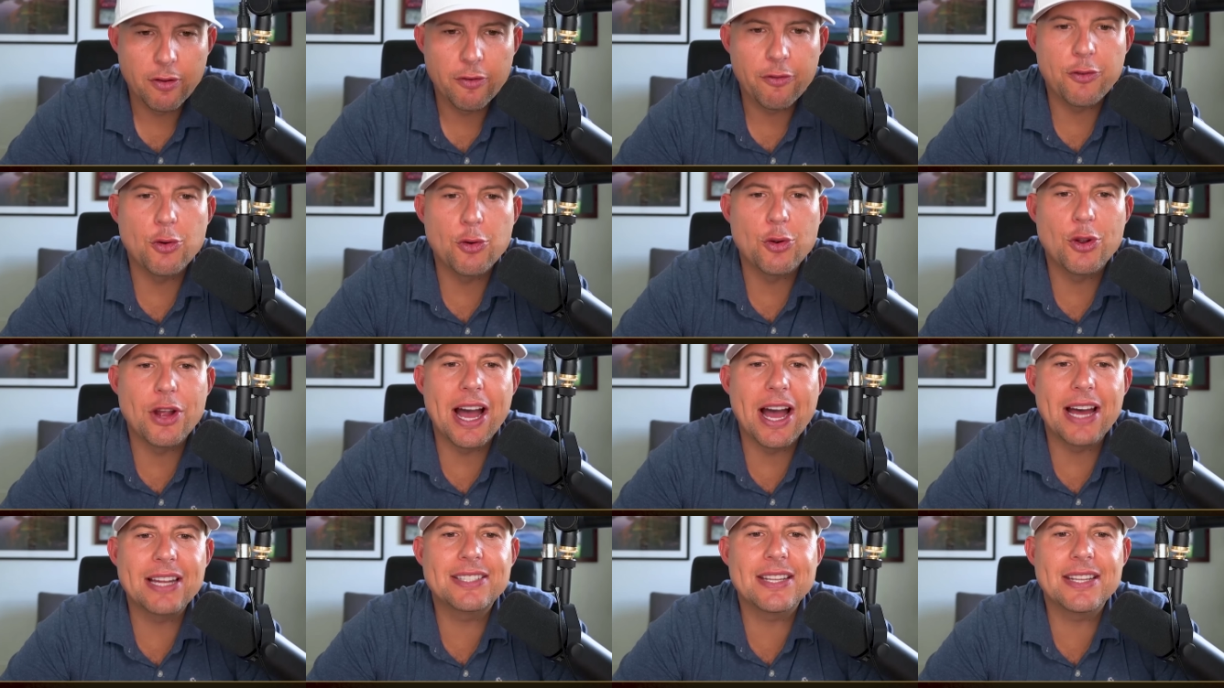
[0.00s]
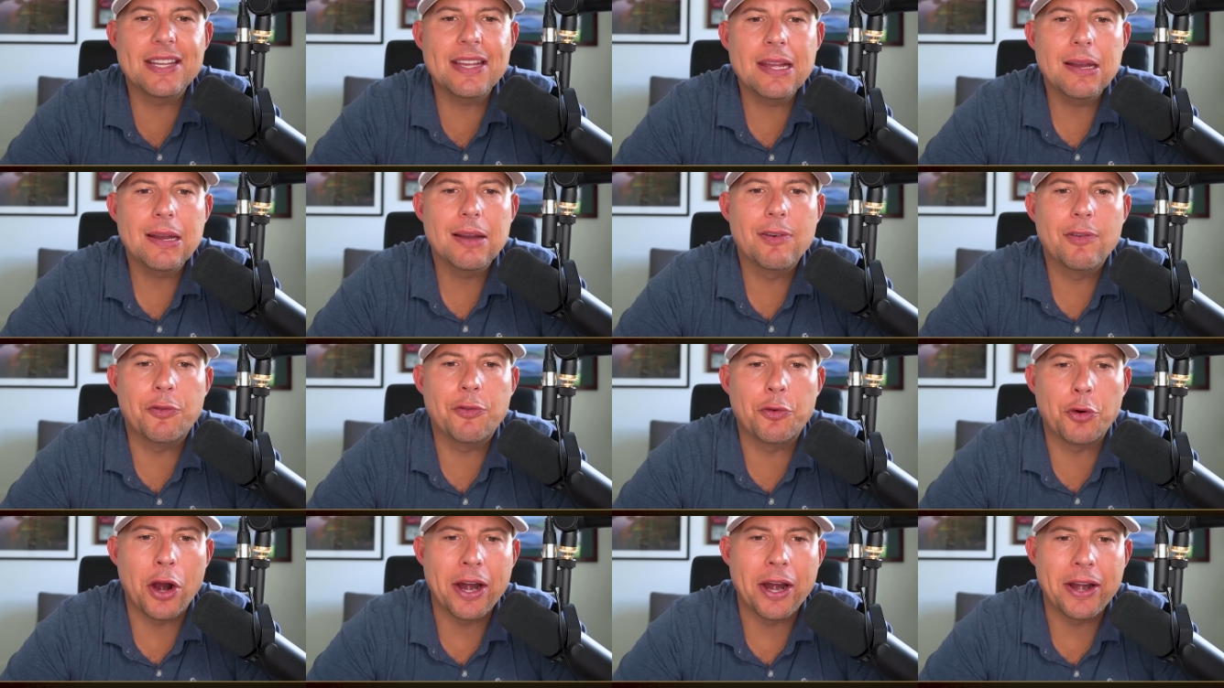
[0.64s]
Fugazi
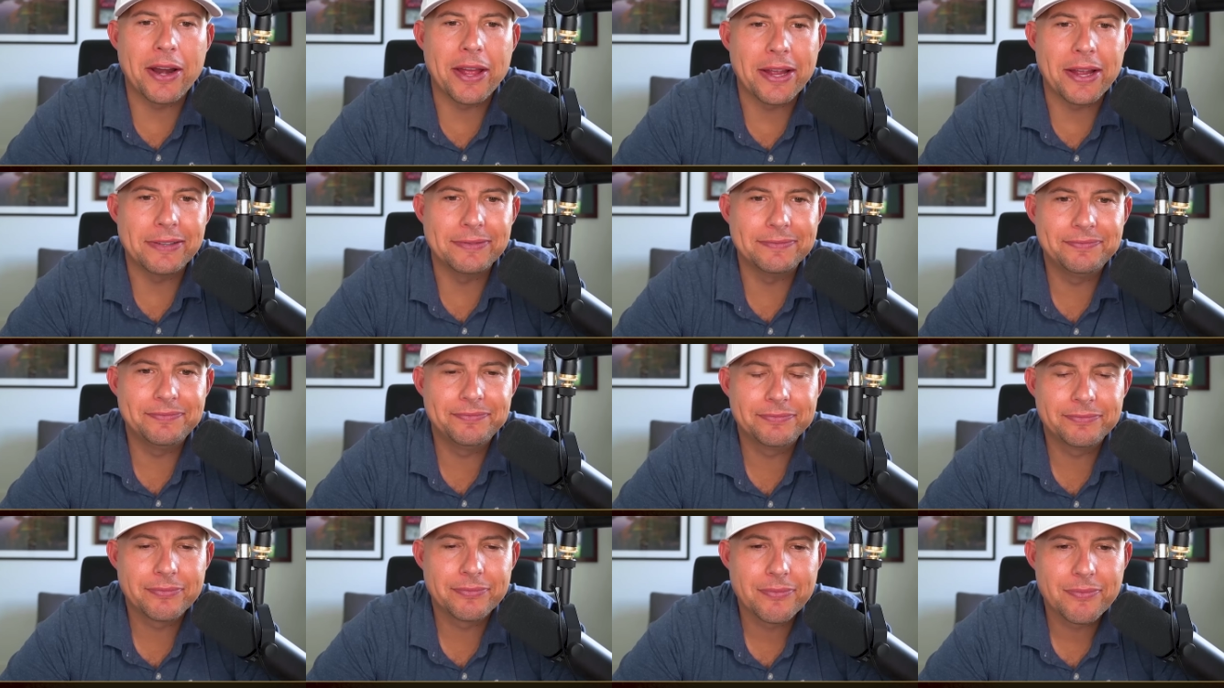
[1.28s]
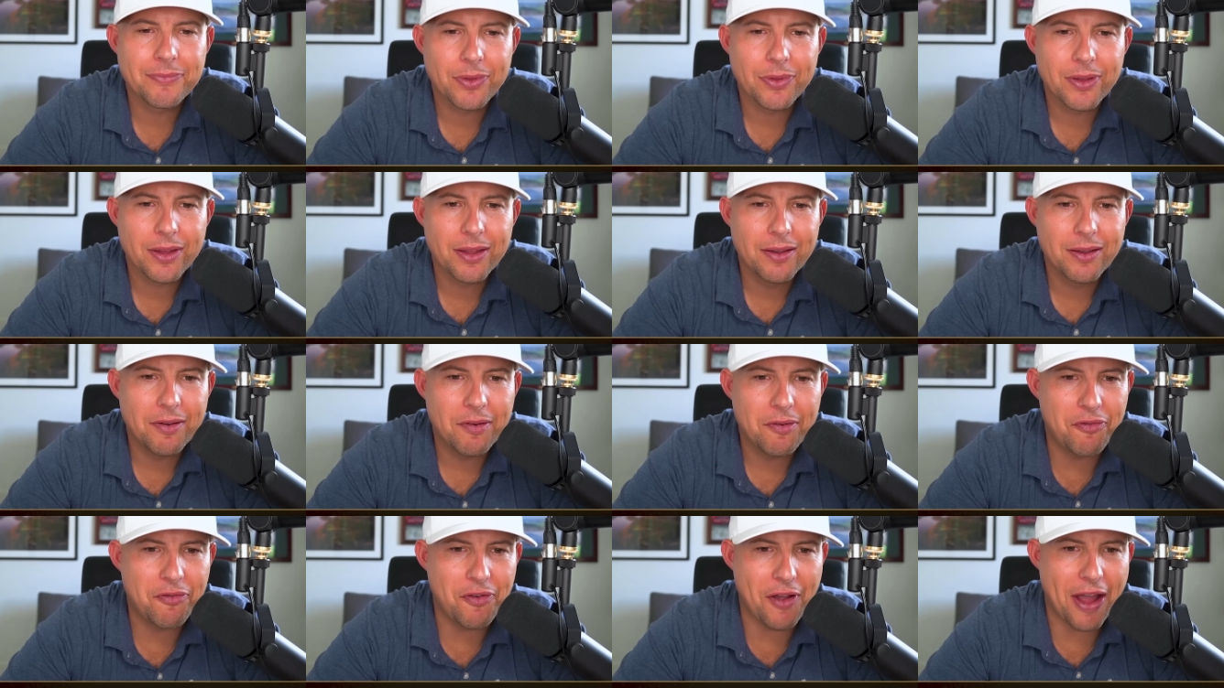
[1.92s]
Friday.
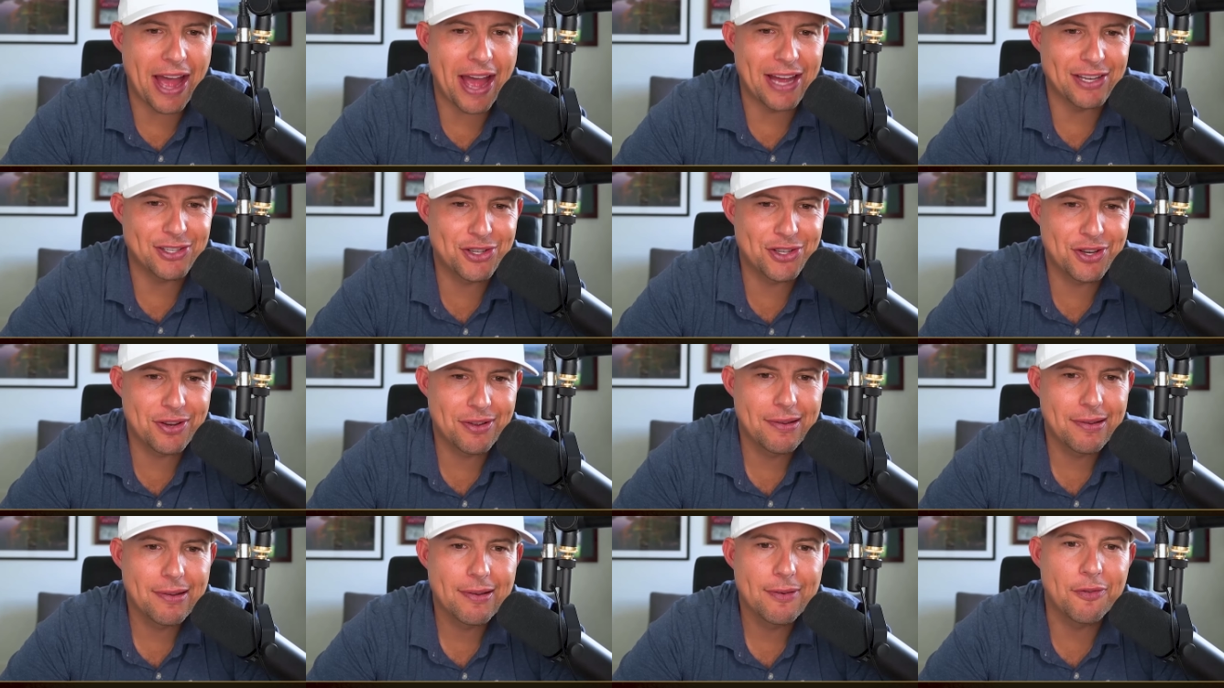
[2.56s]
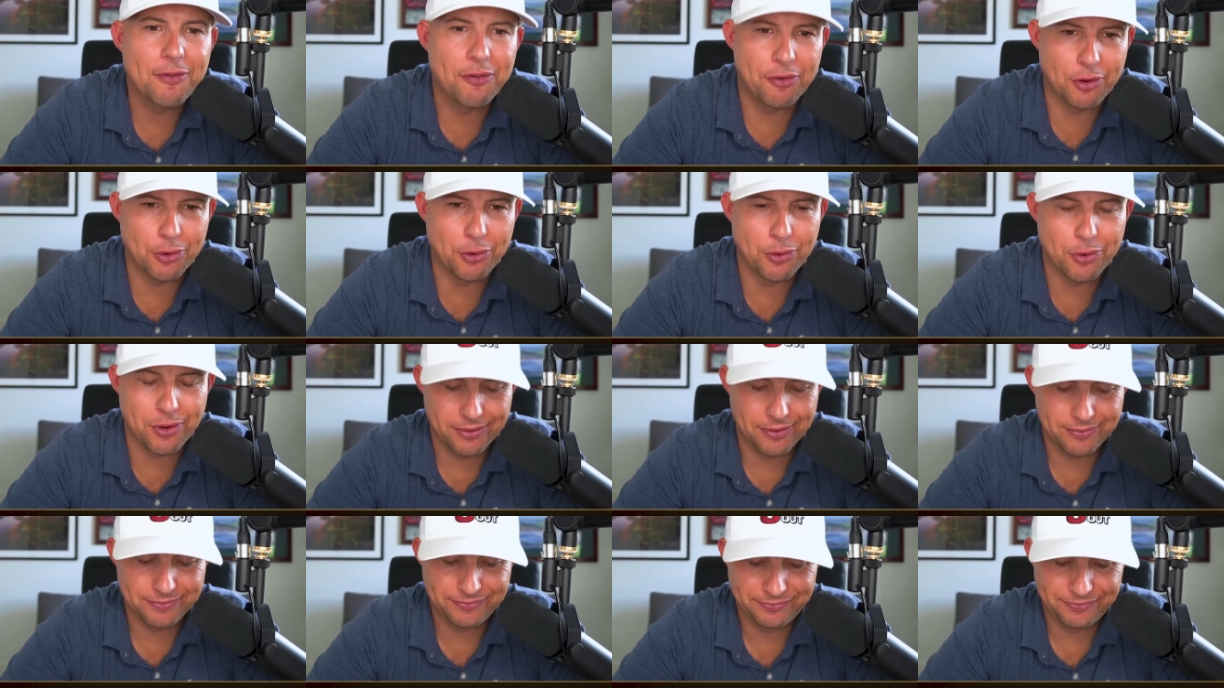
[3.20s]
Fast food.